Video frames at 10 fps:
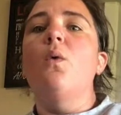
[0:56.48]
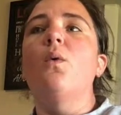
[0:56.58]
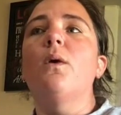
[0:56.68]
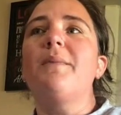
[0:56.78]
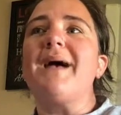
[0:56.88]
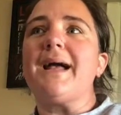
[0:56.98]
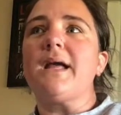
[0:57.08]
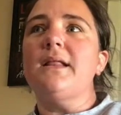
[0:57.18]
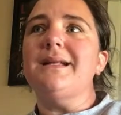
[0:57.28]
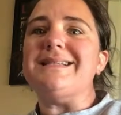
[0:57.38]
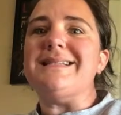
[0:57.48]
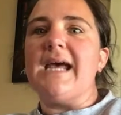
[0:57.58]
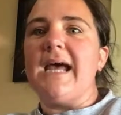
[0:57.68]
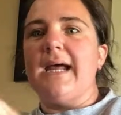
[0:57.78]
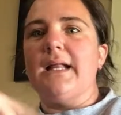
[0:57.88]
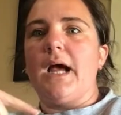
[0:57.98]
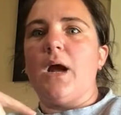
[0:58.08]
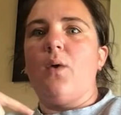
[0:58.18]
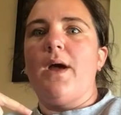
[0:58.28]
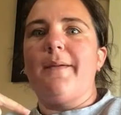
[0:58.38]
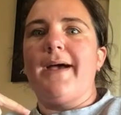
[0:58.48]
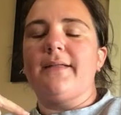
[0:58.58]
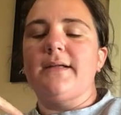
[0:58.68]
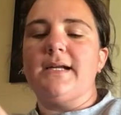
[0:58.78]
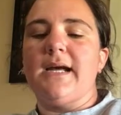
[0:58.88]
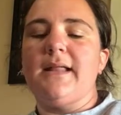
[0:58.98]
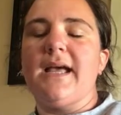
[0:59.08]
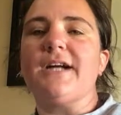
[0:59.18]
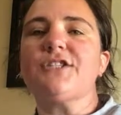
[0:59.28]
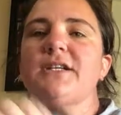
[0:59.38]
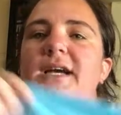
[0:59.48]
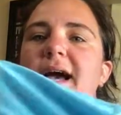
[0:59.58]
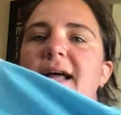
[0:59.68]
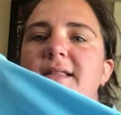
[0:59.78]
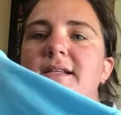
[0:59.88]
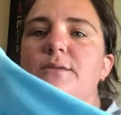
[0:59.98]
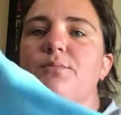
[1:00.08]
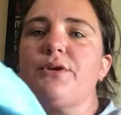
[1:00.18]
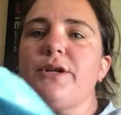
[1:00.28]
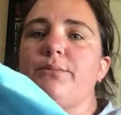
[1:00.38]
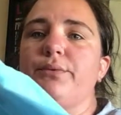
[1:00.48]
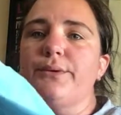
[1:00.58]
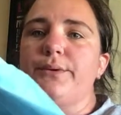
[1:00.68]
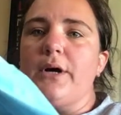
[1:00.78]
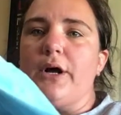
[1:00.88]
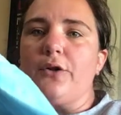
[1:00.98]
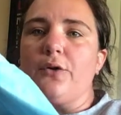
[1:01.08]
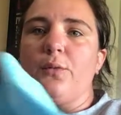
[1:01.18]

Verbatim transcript: Well, back in the day, like way back in the day, they actually had this pretty blue color